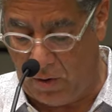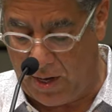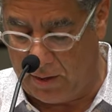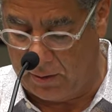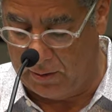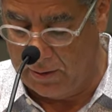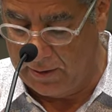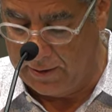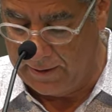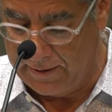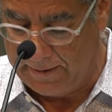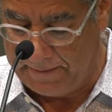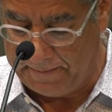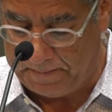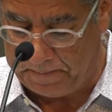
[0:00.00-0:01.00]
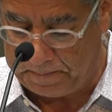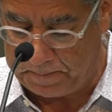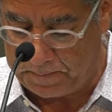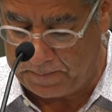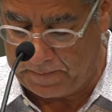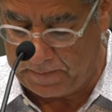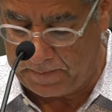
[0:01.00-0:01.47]
well.
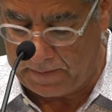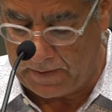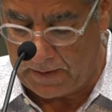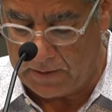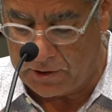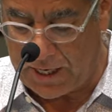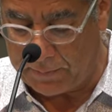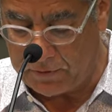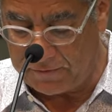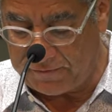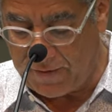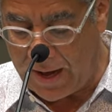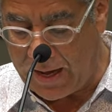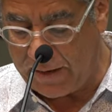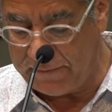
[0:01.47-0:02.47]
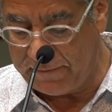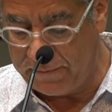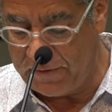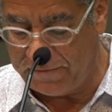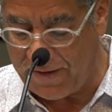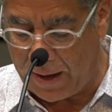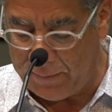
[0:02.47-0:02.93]
Chapter 5,
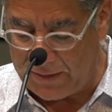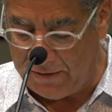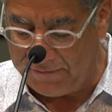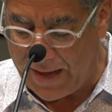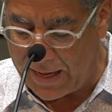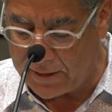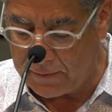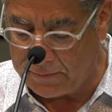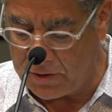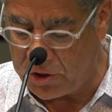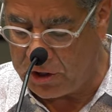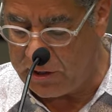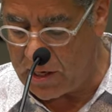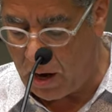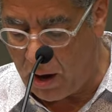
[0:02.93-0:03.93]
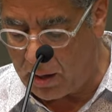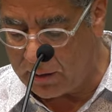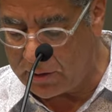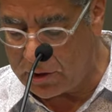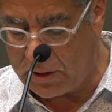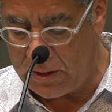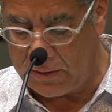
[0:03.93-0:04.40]
the family of Adam, the
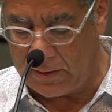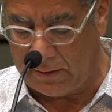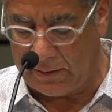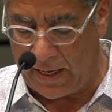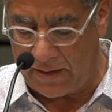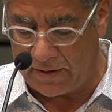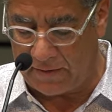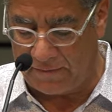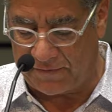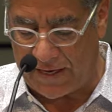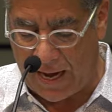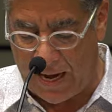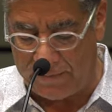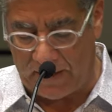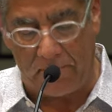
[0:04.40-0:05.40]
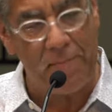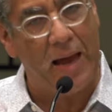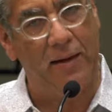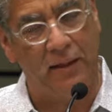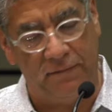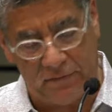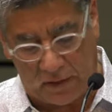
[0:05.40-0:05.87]
genealogy, and the length of time that
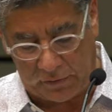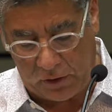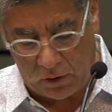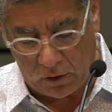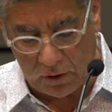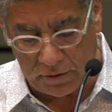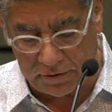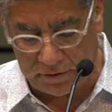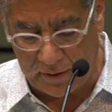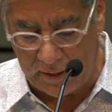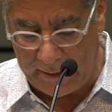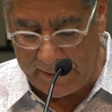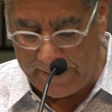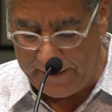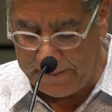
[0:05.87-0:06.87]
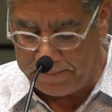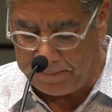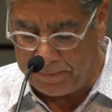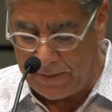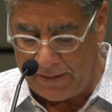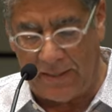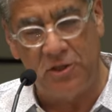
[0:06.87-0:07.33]
man lived on the earth.
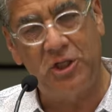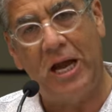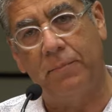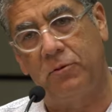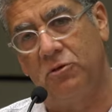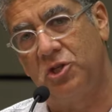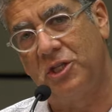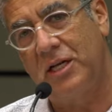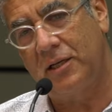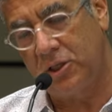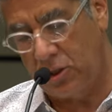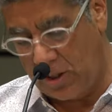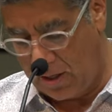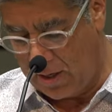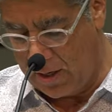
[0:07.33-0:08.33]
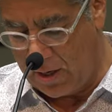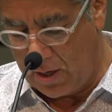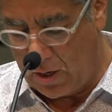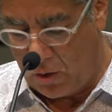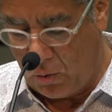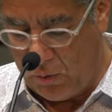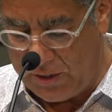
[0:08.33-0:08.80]
And then chapter 6,
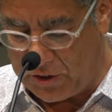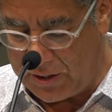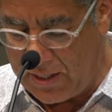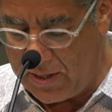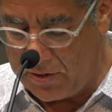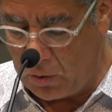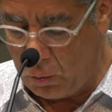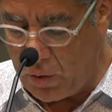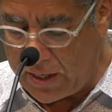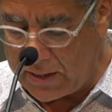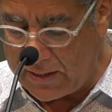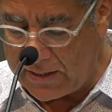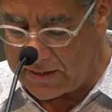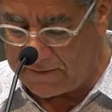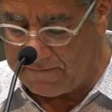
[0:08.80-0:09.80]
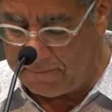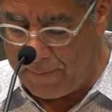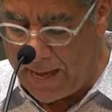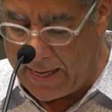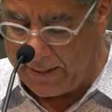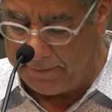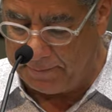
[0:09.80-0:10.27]
we see the wickedness of
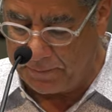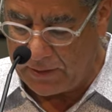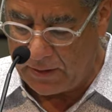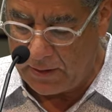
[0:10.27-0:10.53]
men.